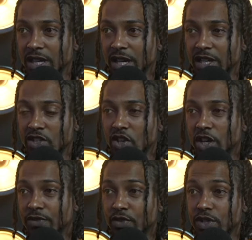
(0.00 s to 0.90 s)
And it's hard
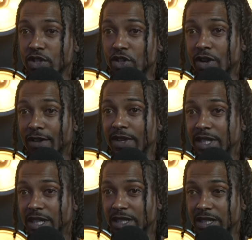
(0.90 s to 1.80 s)
for us to
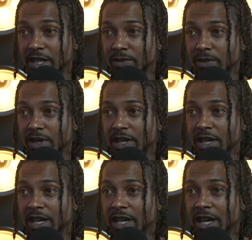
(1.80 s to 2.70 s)
gravitate to them
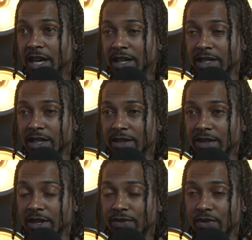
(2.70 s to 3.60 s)

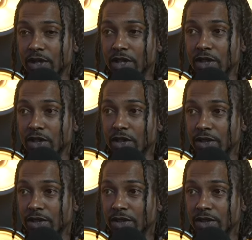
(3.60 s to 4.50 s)
and fully
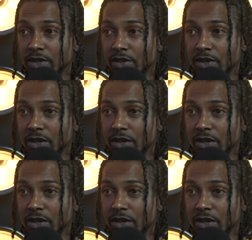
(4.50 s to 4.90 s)
learn, you know?